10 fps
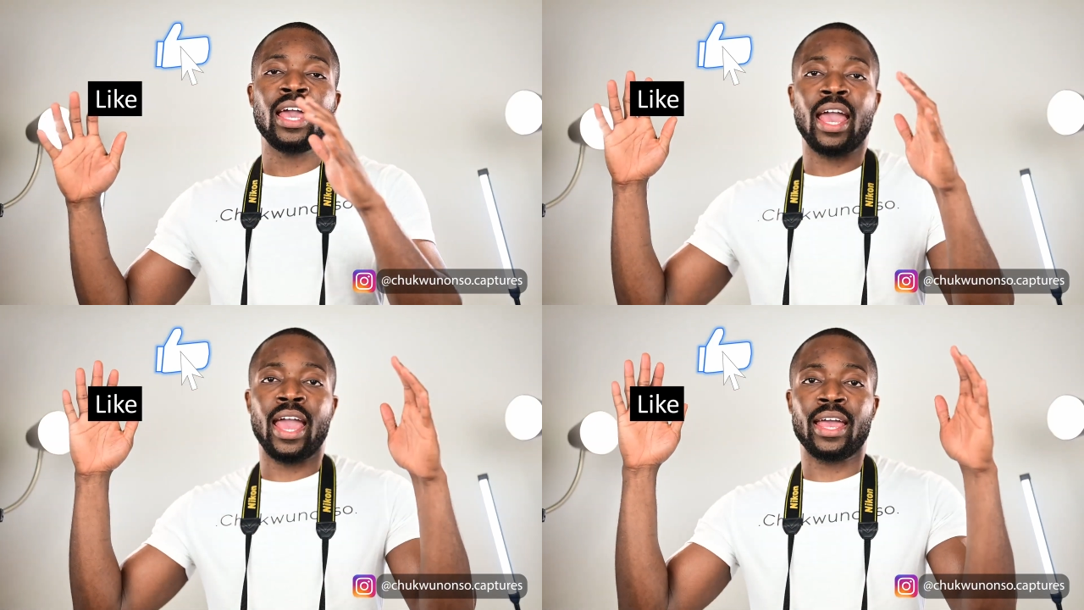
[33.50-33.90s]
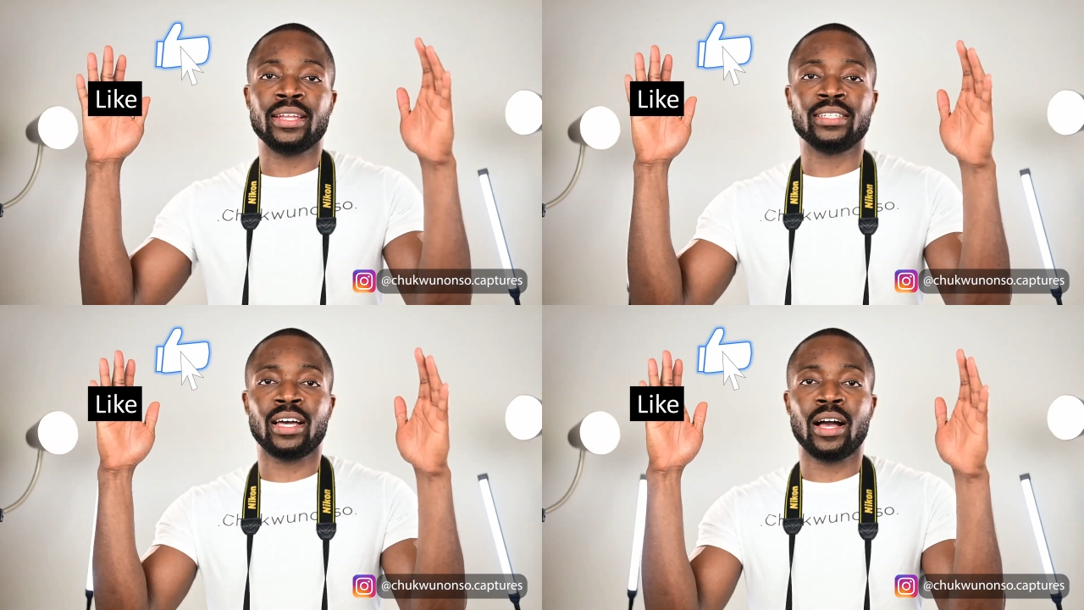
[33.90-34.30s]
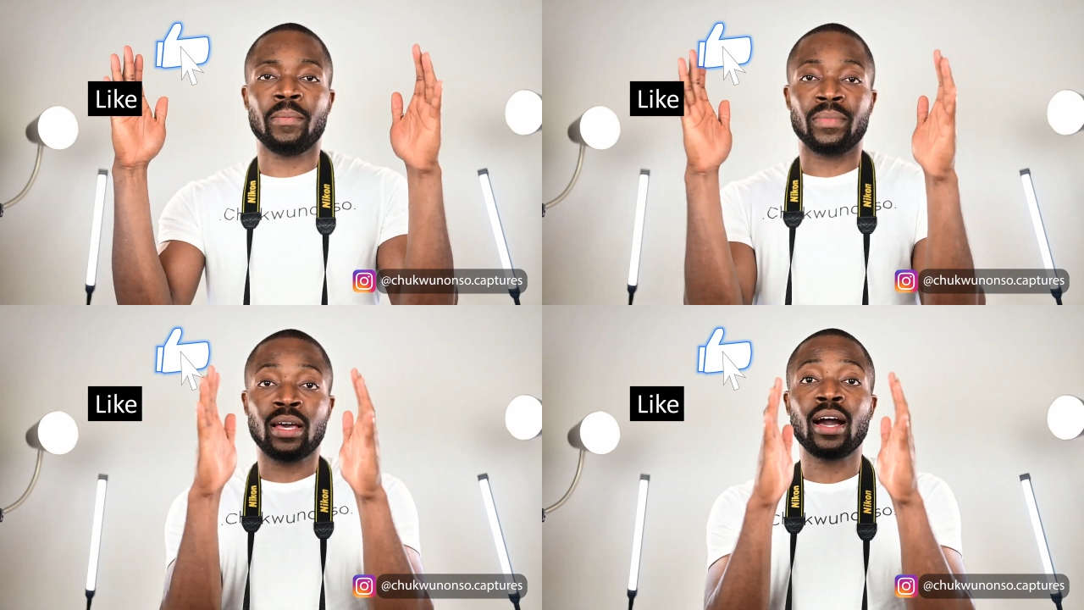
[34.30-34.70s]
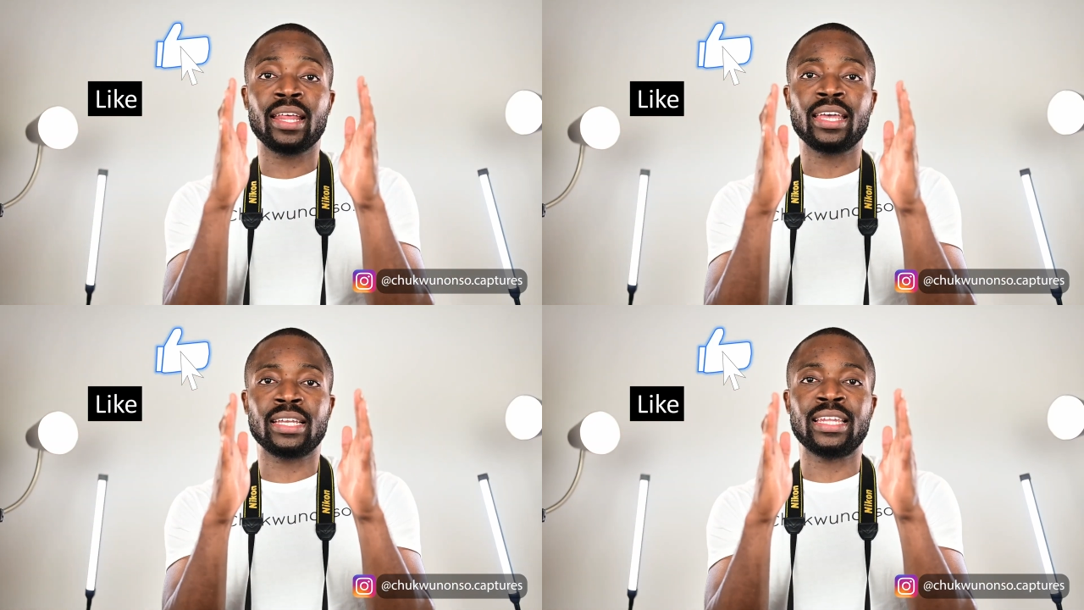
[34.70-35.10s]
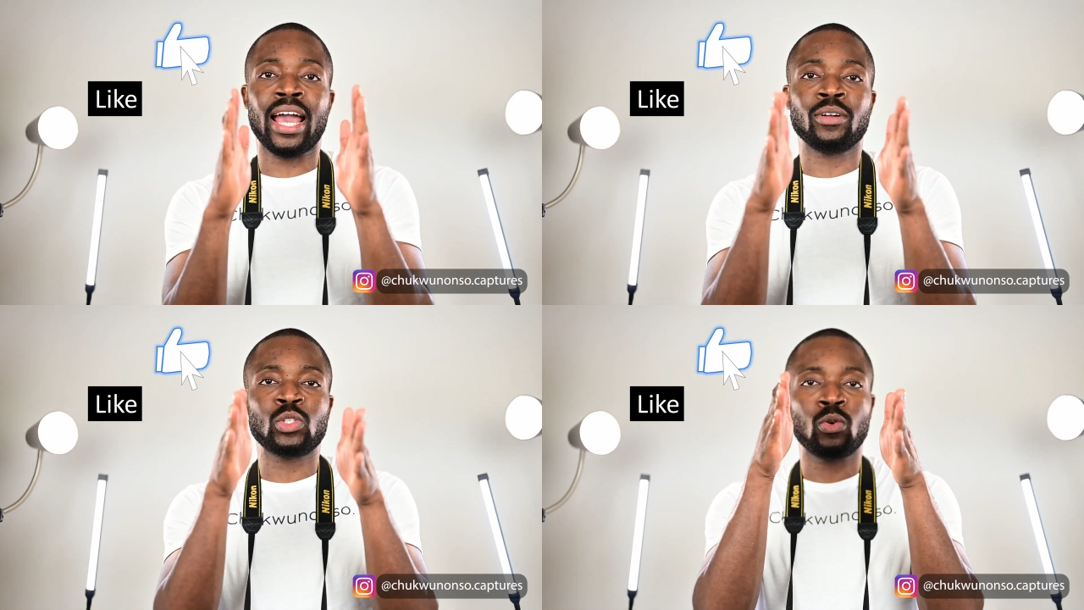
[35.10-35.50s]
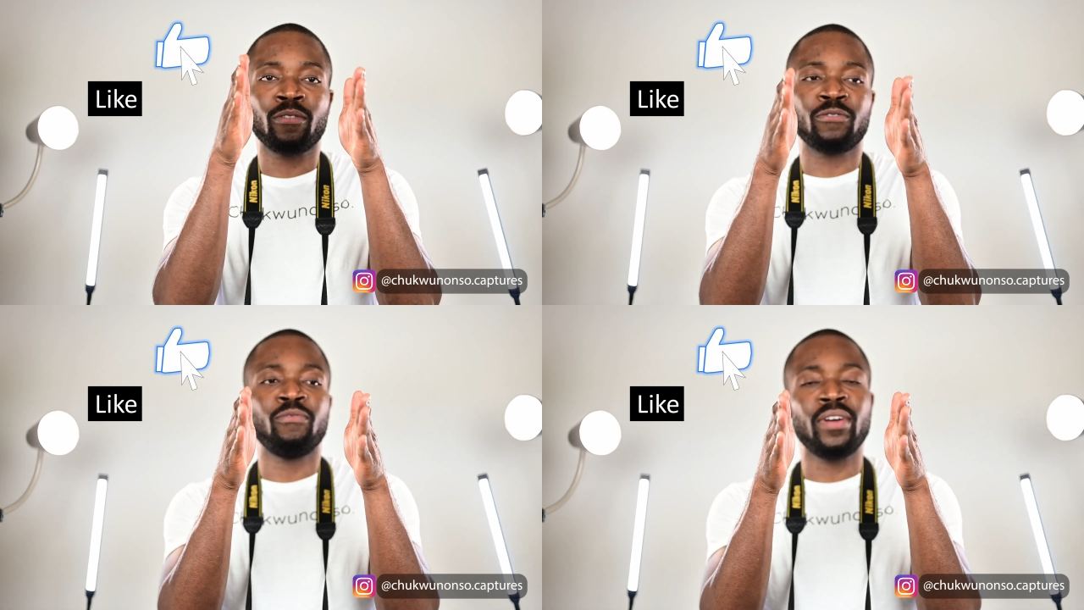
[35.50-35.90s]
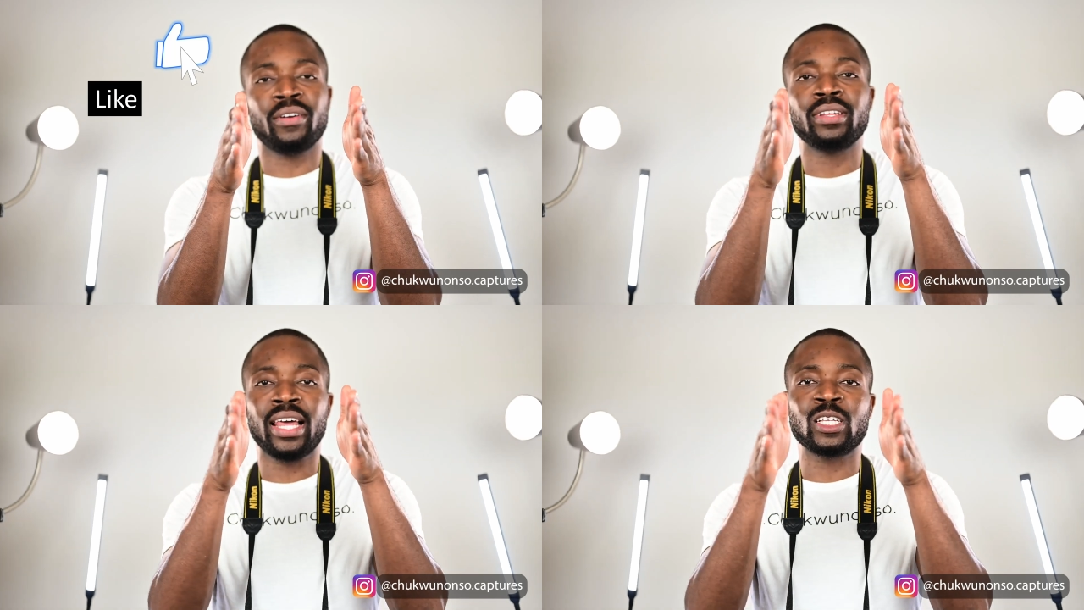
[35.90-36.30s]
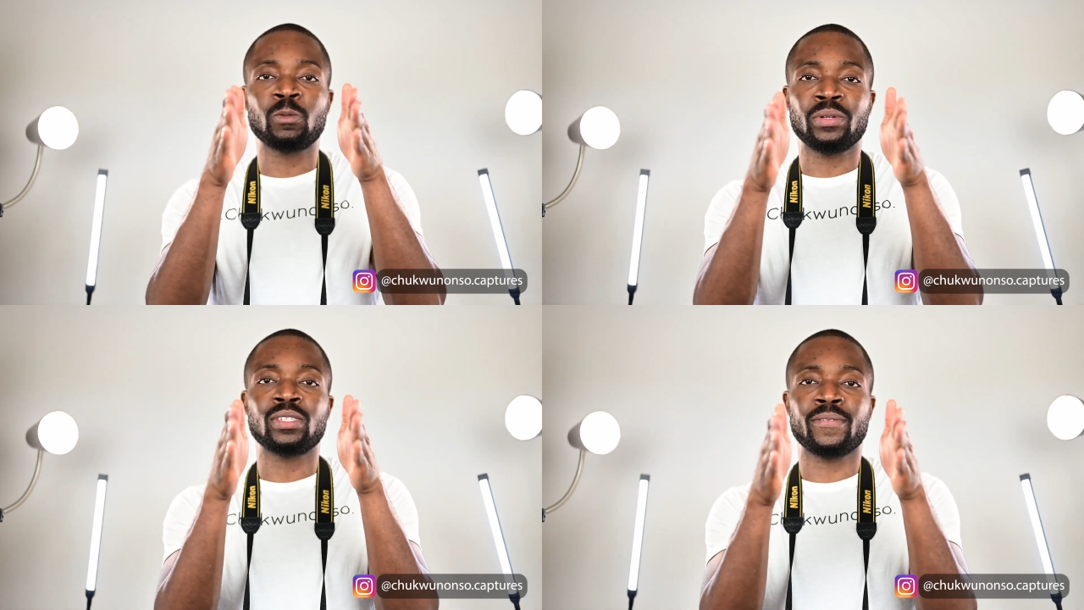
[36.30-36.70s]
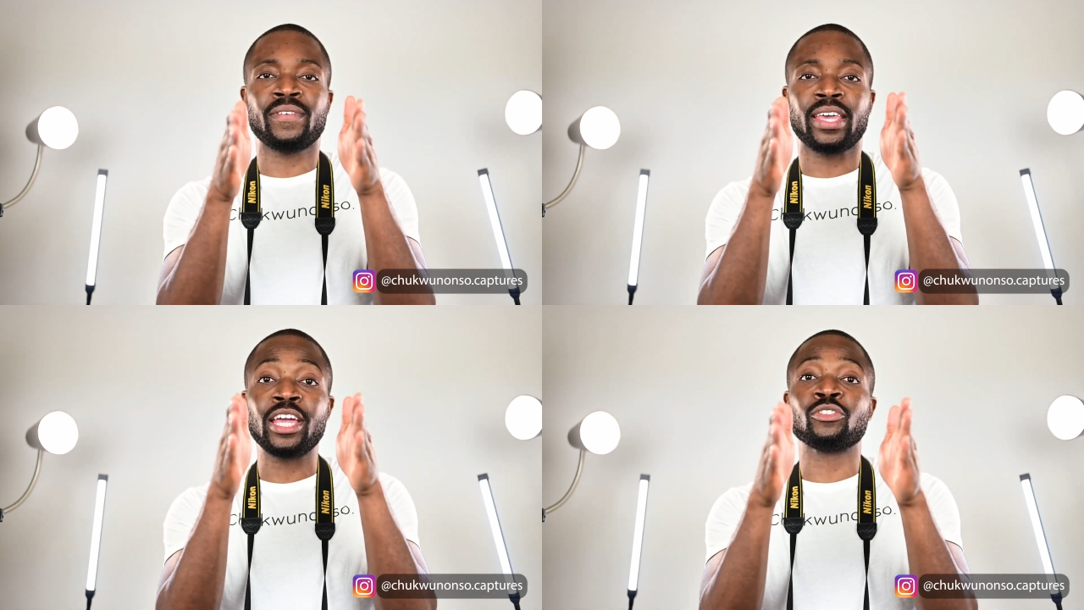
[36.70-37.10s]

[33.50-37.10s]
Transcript: and cutting it down to a very specific,